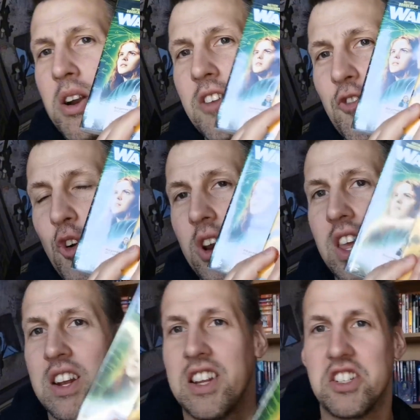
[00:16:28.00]
Only
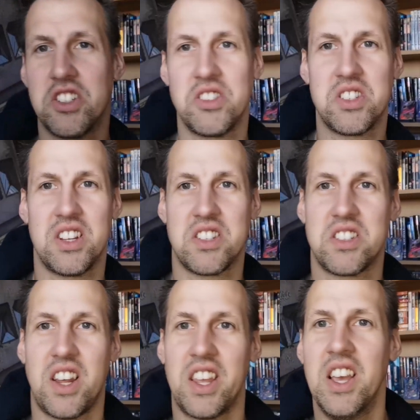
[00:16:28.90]
3 editions, as I
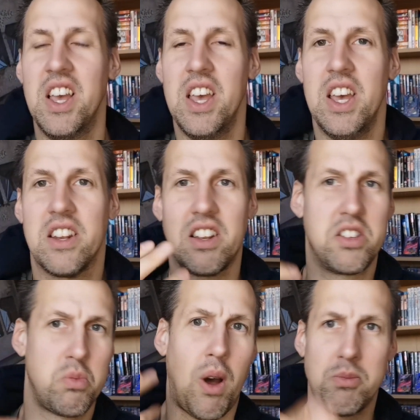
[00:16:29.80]
say.
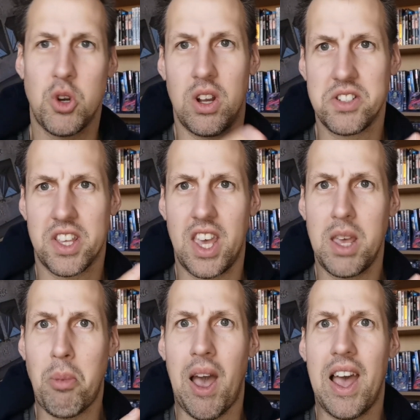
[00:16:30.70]
This is what I'm trying to
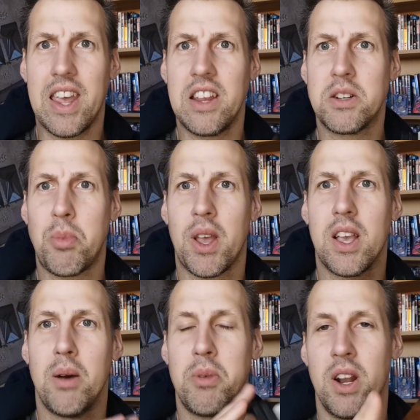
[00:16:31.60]
keep at each
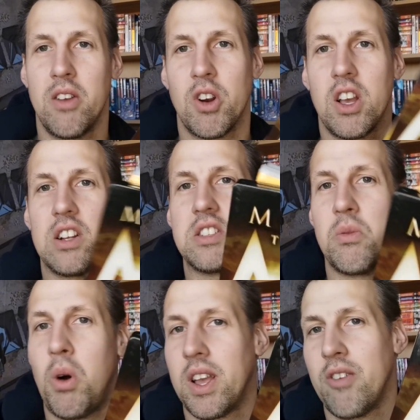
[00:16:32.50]
pickup, you know, regardless
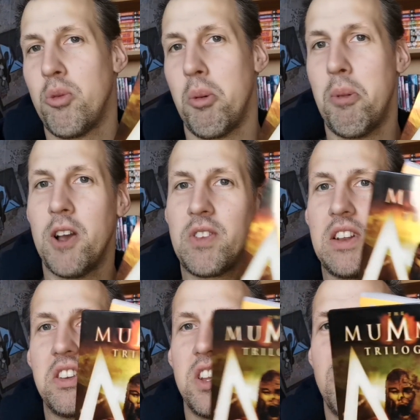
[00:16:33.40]
of what I get for my
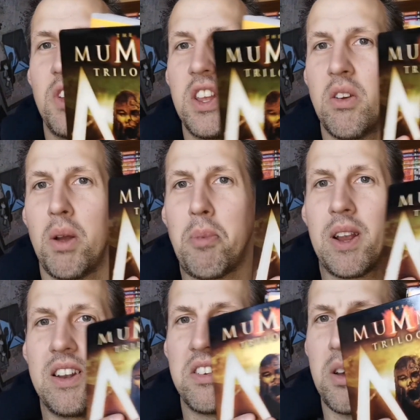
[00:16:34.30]
birthday and stuff, that, you know, I
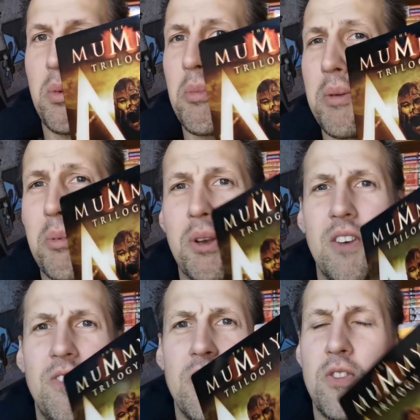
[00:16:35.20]
pick this up and maybe
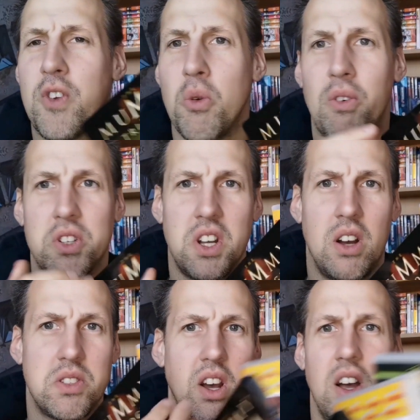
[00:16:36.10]
pick a few other
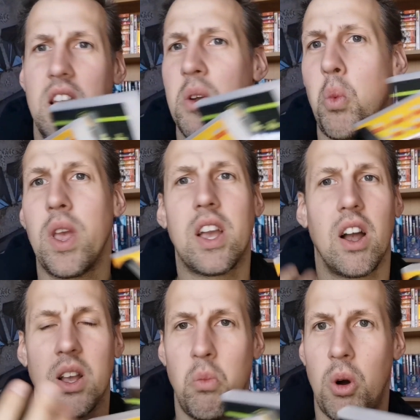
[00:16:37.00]
titles. In a week
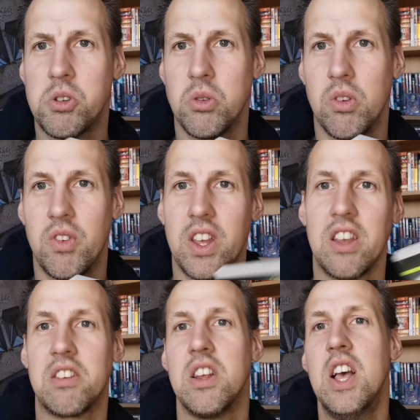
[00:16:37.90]
I can watch all of
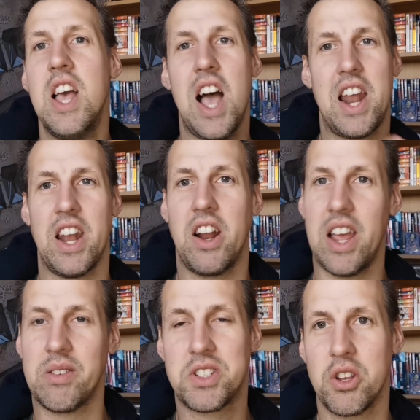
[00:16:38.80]
these, and then
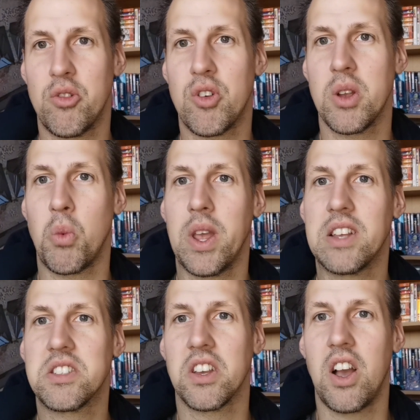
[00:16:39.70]
I have 2-3
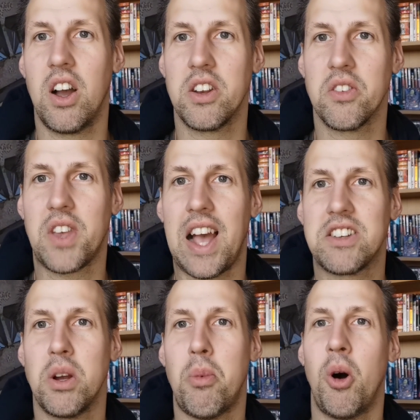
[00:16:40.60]
weeks to kind of
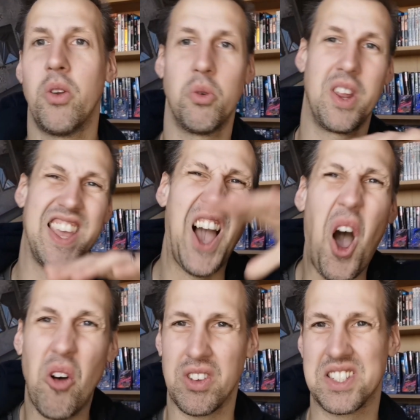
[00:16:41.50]
catch up on all the
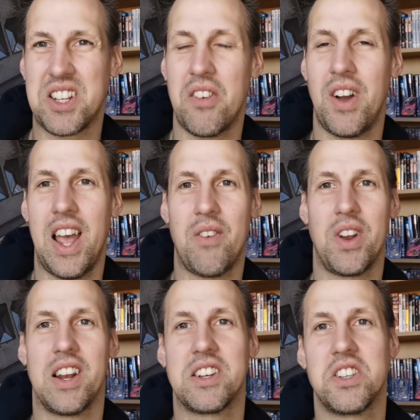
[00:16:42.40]
other stuff I
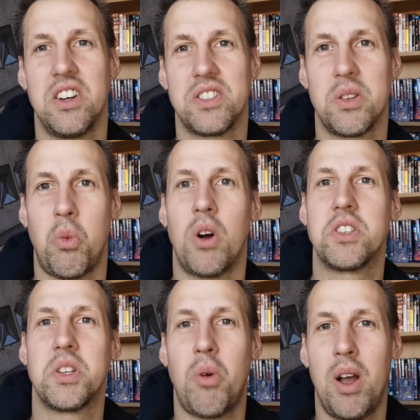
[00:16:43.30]
haven't had a chance to
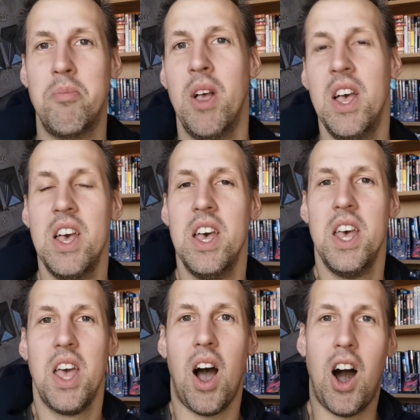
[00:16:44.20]
watch. So
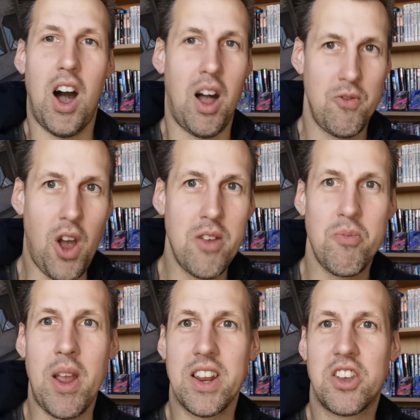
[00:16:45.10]
I've
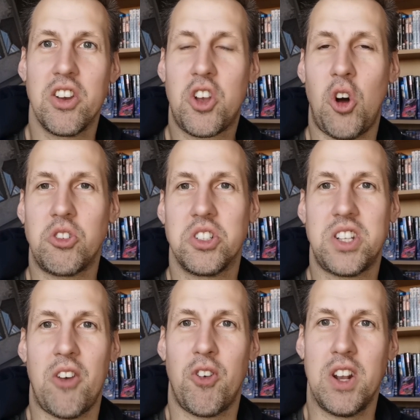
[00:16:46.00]
made a good
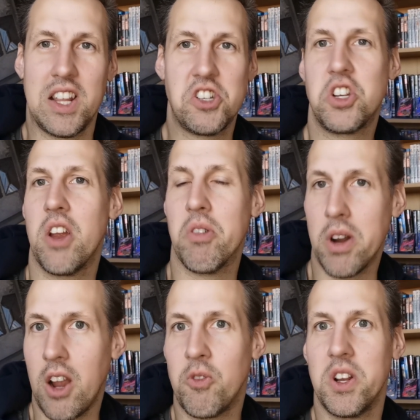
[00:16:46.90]
conscious effort this year,
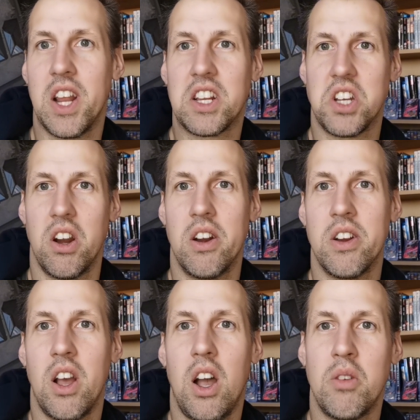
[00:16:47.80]
and hopefully next year,
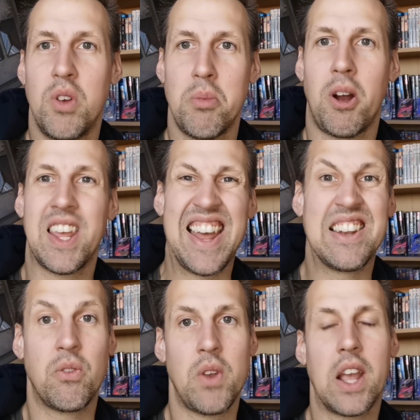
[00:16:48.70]
and hopefully by the
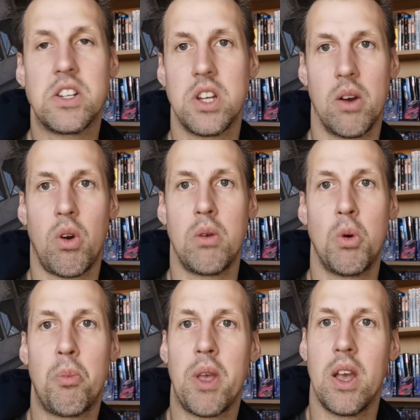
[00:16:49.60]
end of next year I
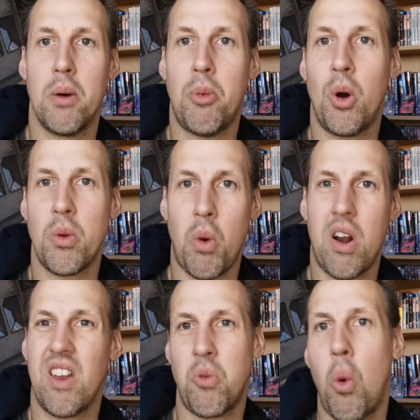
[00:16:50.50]
will be at a point
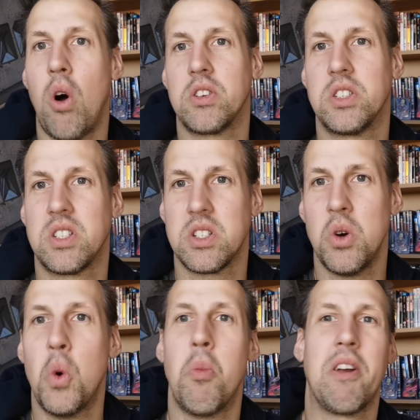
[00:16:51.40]
where I've watched
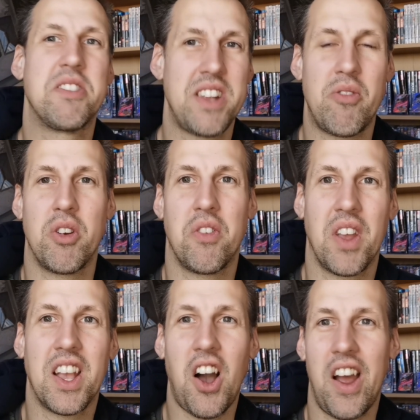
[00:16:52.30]
almost
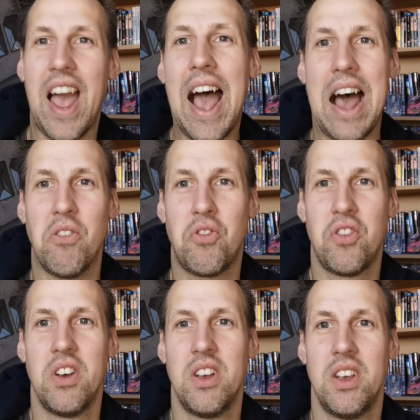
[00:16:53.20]
everything I have,